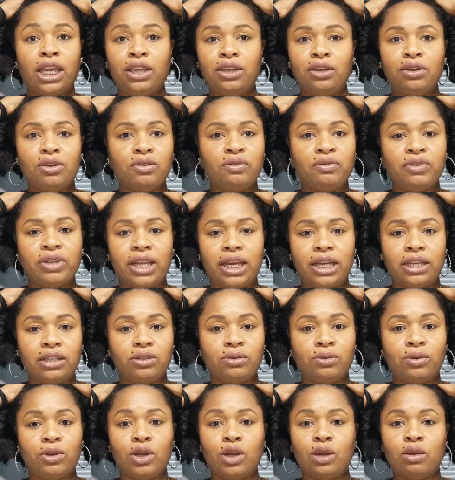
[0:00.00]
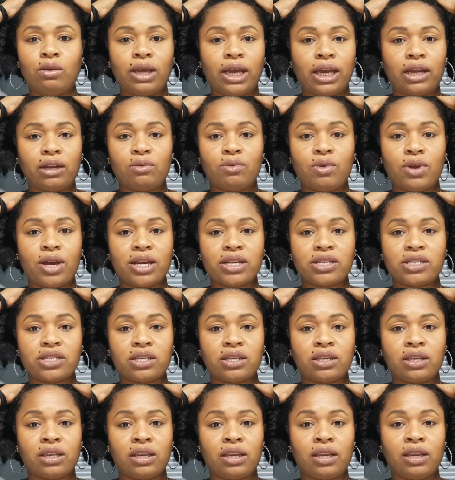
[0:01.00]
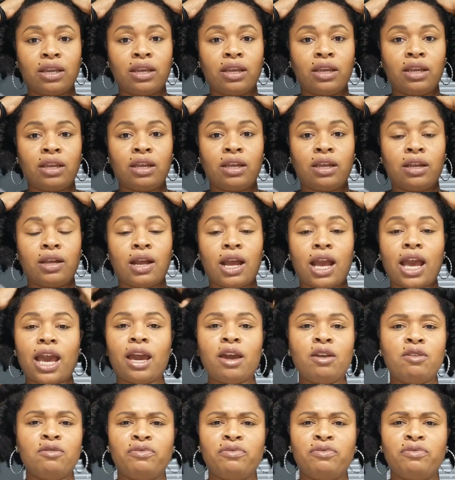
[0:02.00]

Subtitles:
you don't feel like doing no kind of washing. I don't